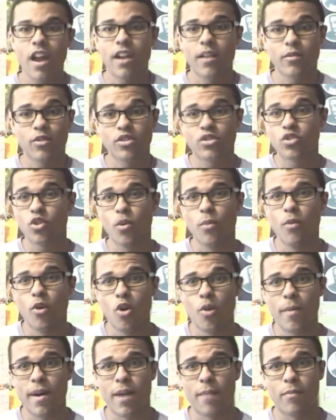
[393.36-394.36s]
And I'm going to talk
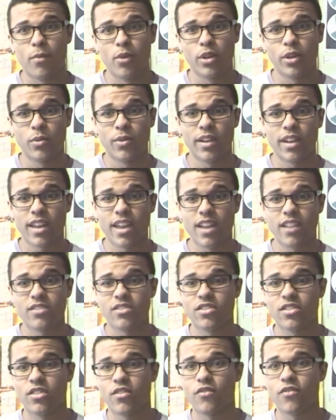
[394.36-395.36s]
more about money when I get
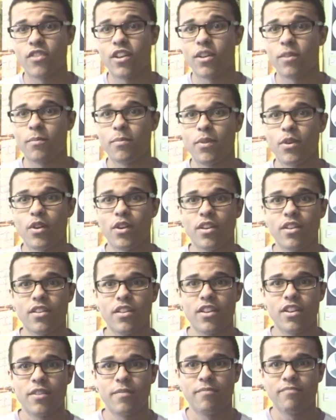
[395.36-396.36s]
into the front, but
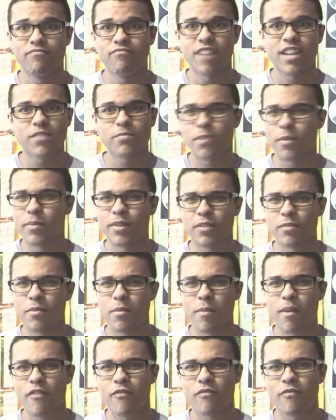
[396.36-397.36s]
that's probably going
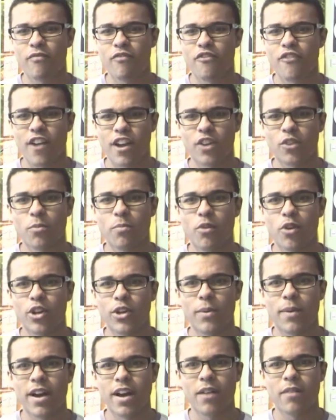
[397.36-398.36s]
to be my final
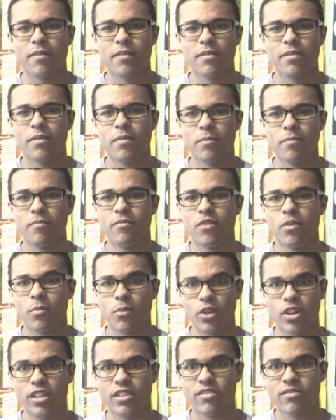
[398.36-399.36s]
point about the
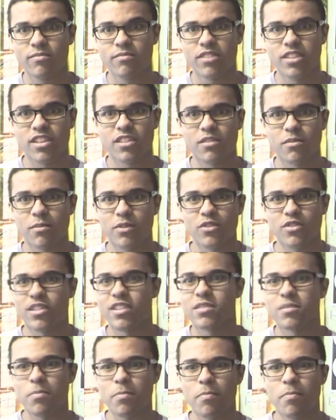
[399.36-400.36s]
money system, because
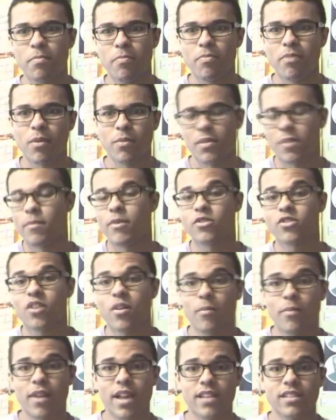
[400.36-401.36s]
it's probably the most
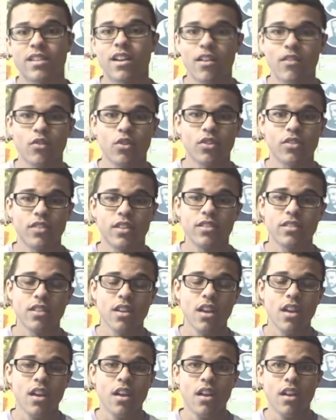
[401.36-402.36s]
complex out of all of this.